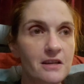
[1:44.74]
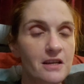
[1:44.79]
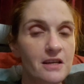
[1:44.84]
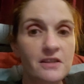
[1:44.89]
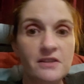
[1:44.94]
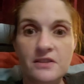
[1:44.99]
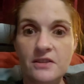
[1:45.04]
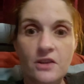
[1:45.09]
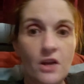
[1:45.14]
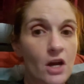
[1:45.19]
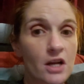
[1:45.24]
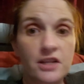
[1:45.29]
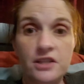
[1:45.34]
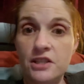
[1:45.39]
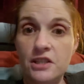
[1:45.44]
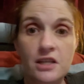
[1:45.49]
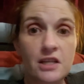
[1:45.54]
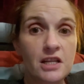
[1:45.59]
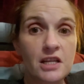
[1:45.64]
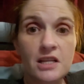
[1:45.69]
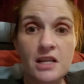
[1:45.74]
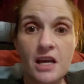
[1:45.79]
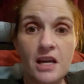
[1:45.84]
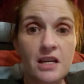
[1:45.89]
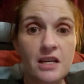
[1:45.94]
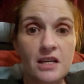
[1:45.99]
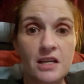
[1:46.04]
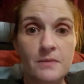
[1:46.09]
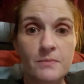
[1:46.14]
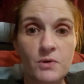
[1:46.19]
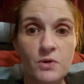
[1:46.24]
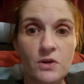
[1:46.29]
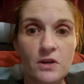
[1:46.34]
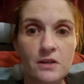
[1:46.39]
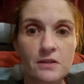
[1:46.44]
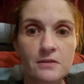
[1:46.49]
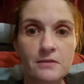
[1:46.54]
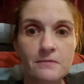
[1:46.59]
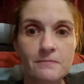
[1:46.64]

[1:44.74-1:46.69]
It's not a shitty day anymore.